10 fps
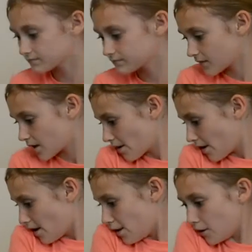
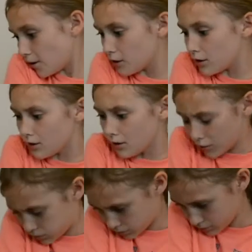
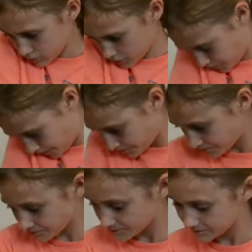
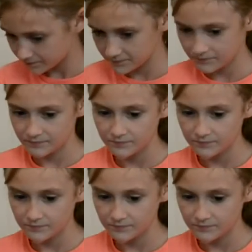This person isn't speaking.